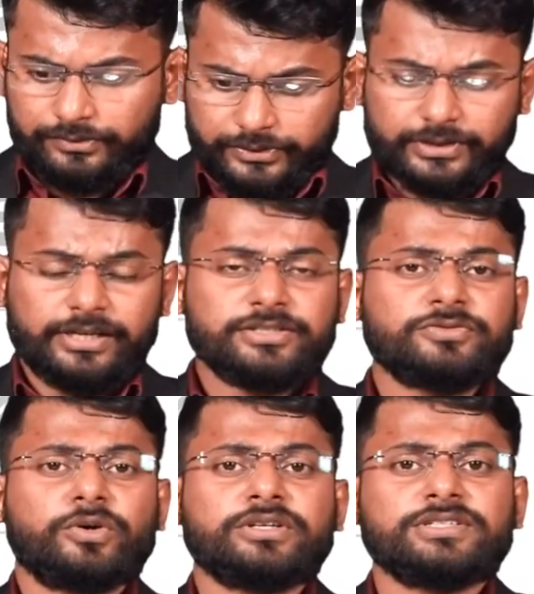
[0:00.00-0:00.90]
So that is
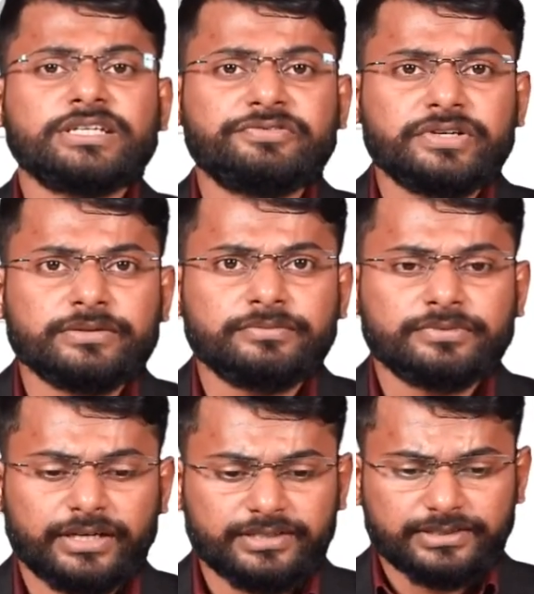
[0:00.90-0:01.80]
what is EVM.
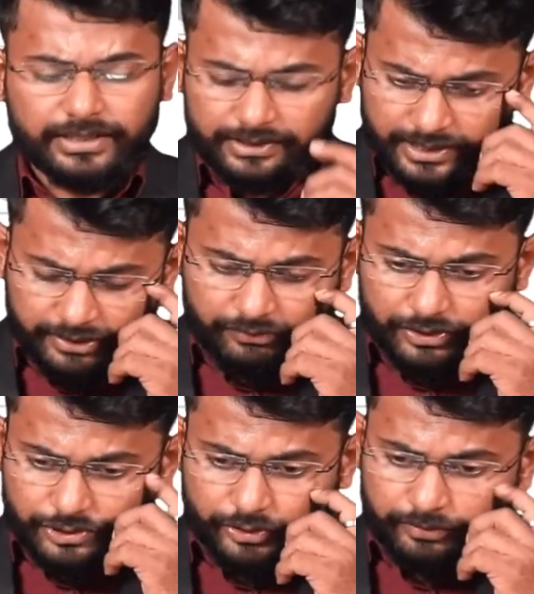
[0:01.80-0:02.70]
That is the Ethereum
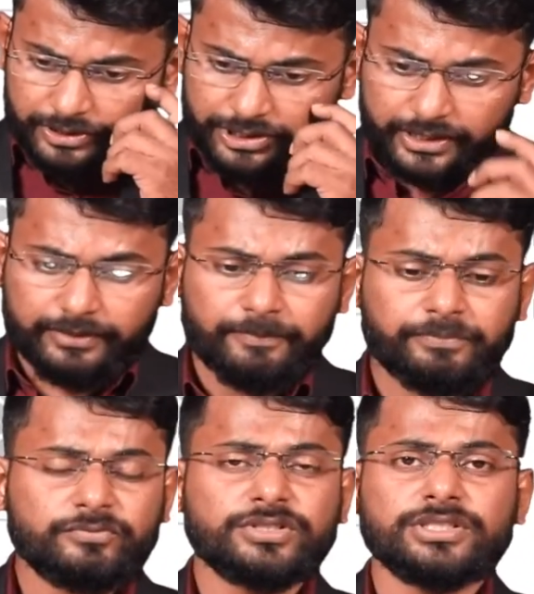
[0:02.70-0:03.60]
virtual machine,
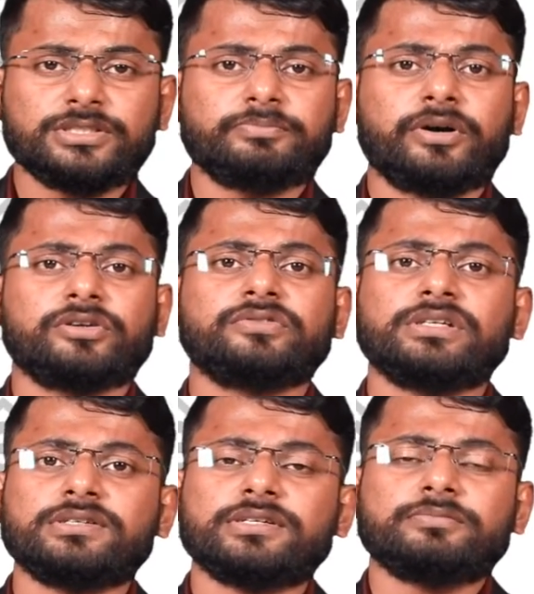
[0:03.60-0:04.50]
which is a part of the
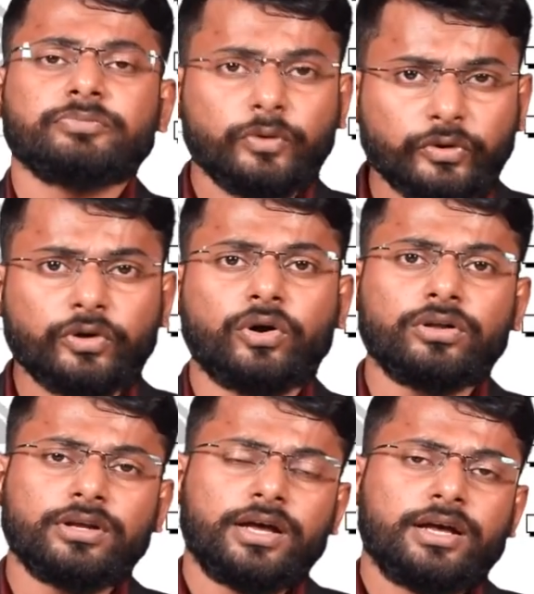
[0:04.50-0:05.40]
Ethereum
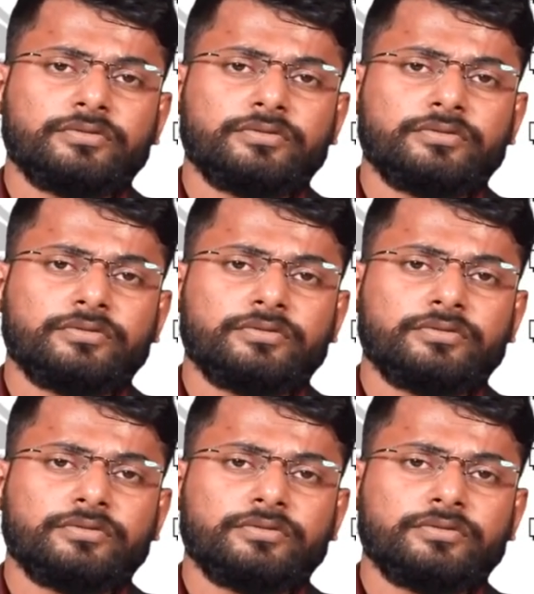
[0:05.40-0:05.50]
protocol,